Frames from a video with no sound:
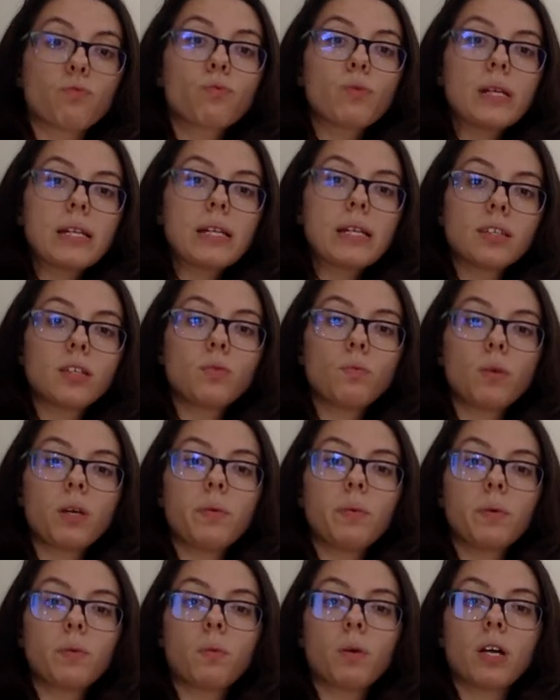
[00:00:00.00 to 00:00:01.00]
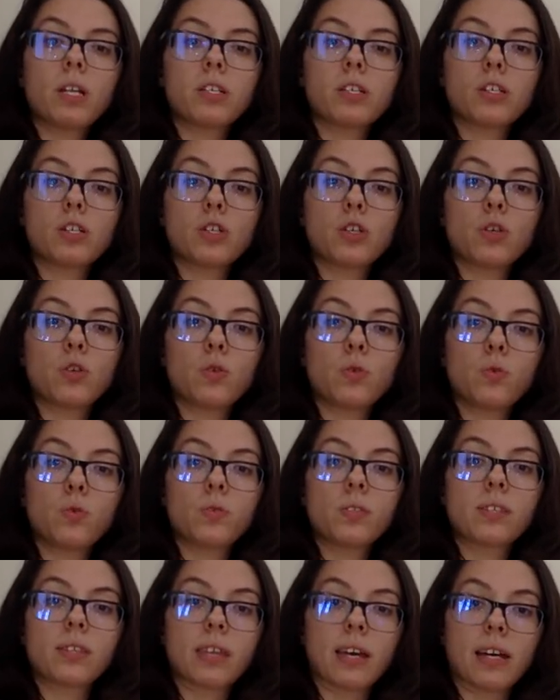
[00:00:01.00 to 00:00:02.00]
The reason we would want to
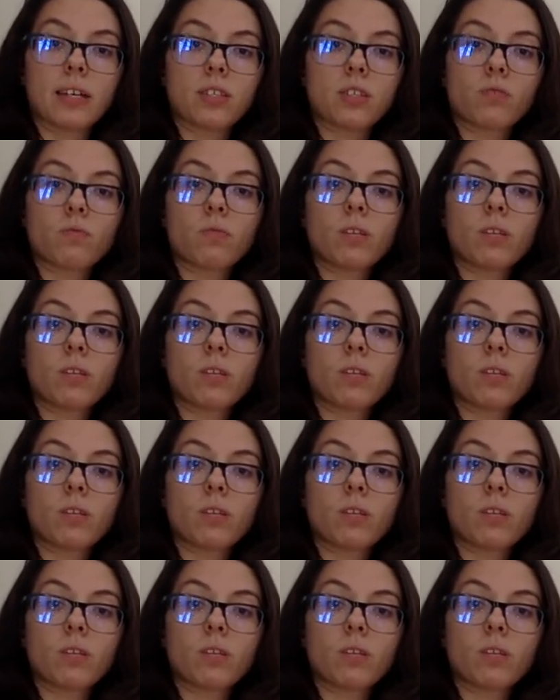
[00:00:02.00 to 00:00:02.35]
use this,